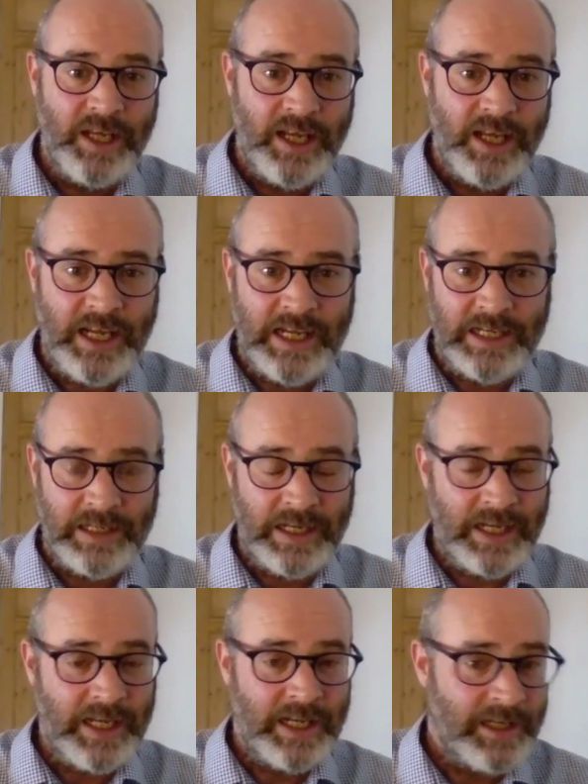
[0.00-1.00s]
in
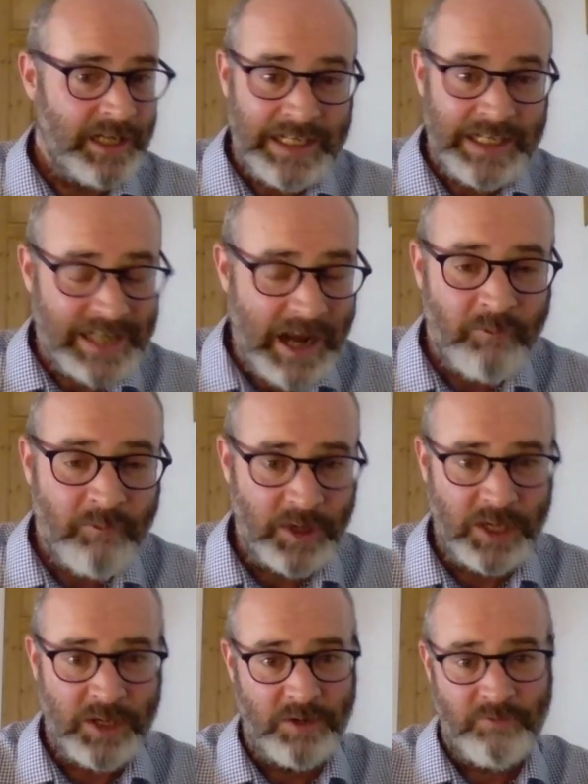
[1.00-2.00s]
East
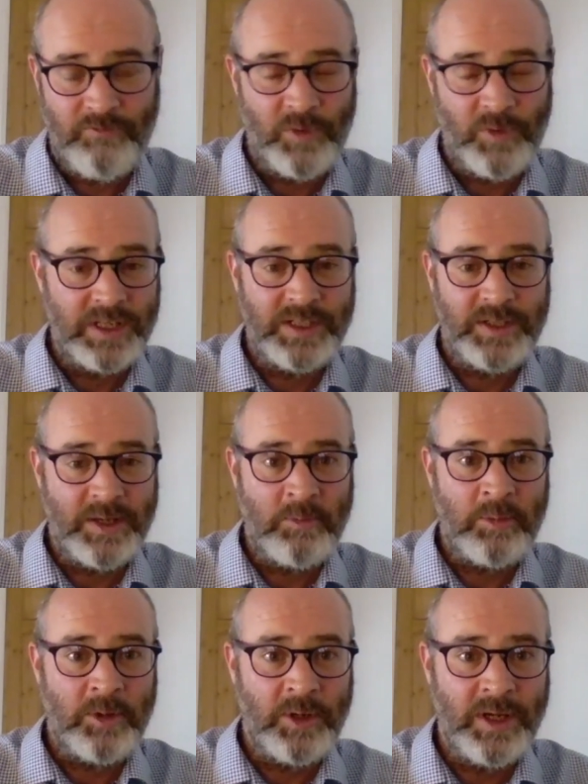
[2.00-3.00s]
Africa, for
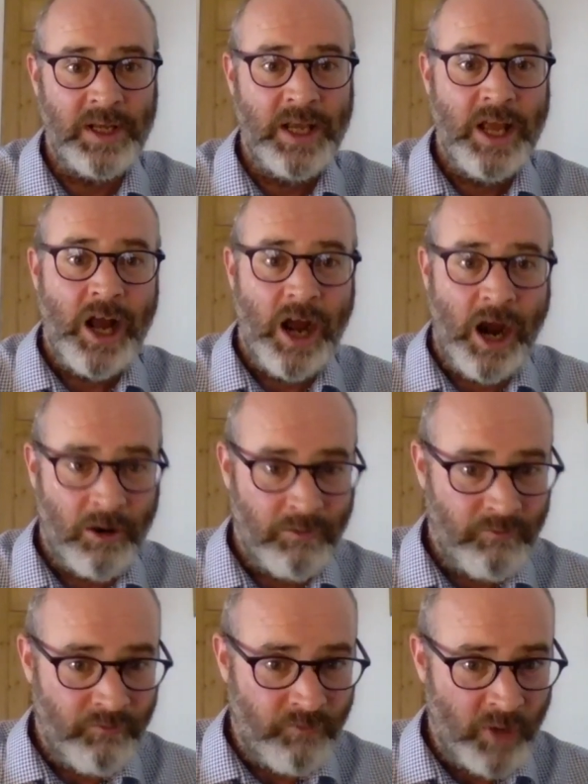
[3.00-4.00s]
example, are
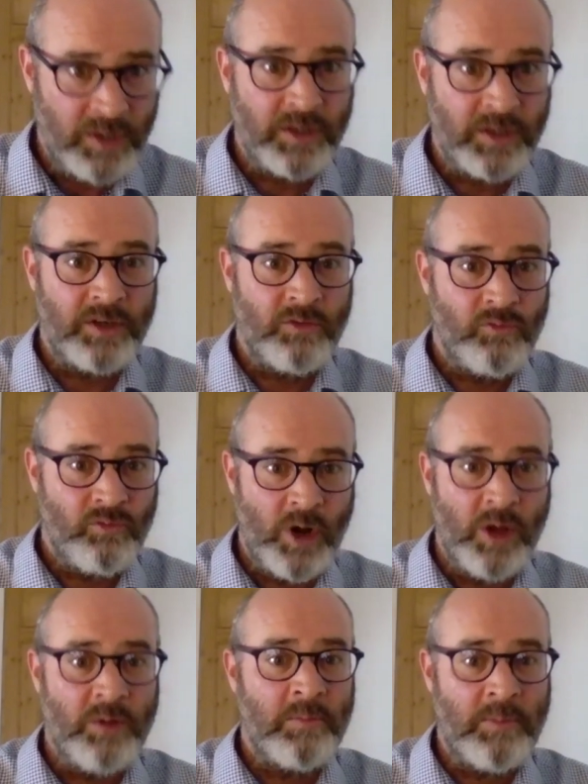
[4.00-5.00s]
funded and
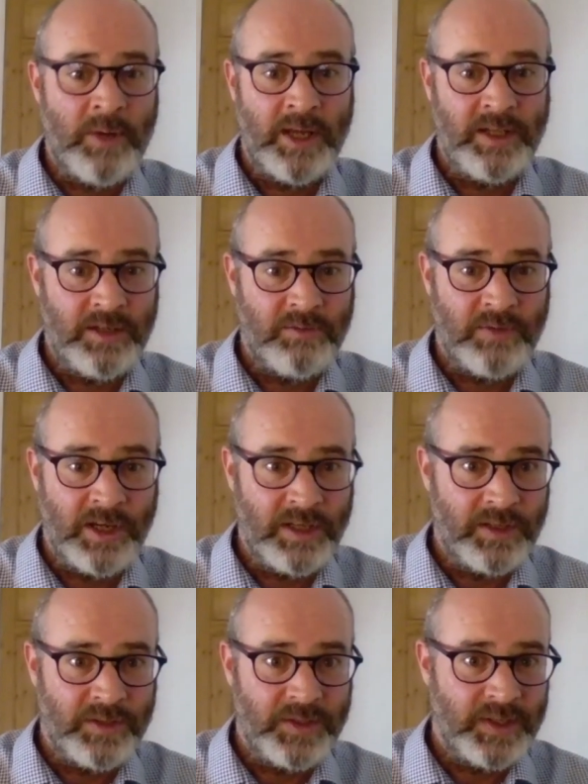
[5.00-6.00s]
run by the
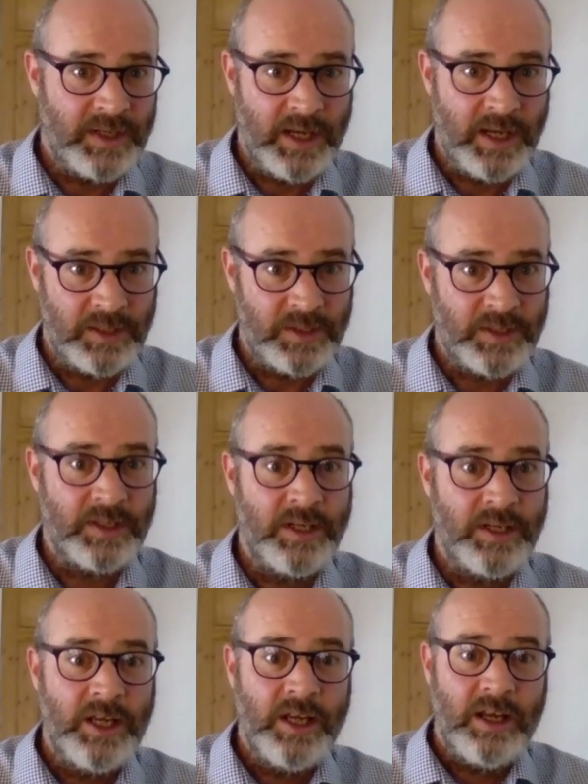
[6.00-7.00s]
United States.
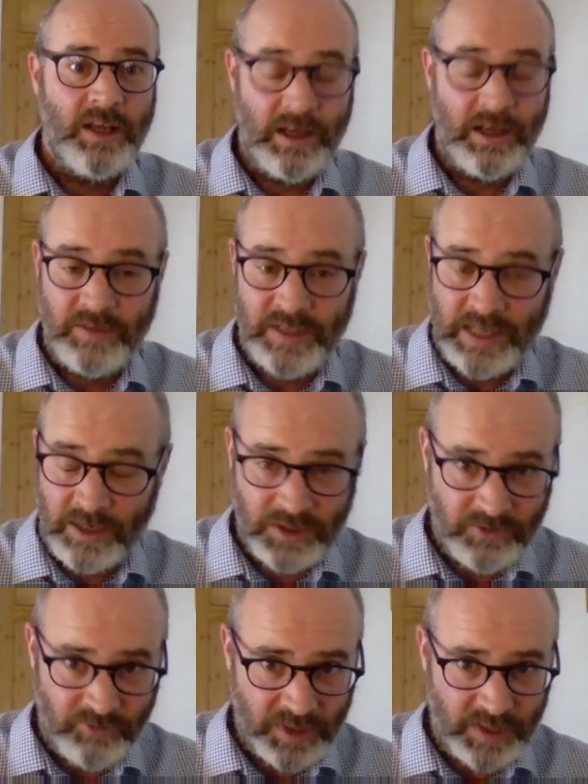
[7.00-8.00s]
The Centers
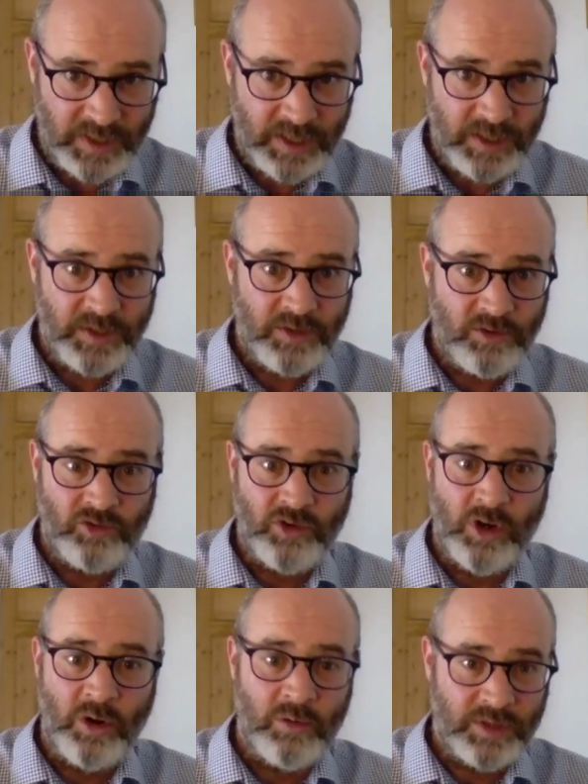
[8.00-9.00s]
for Disease
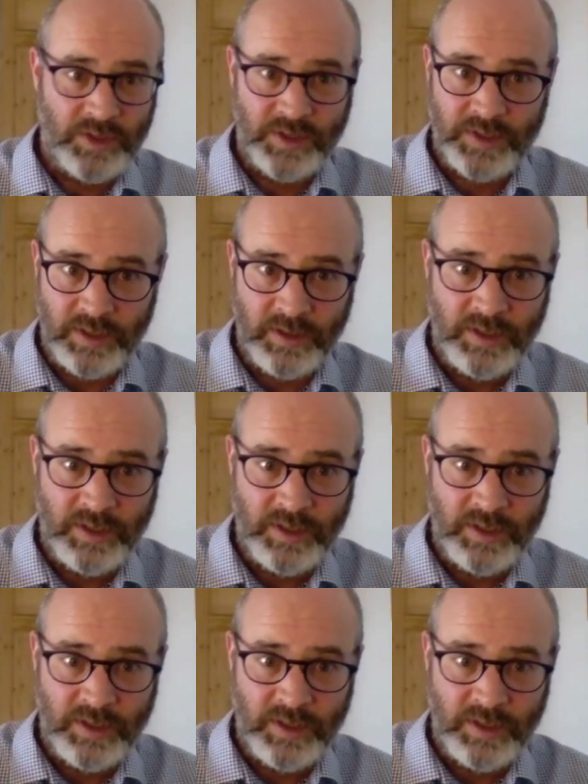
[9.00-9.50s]
Control, which is a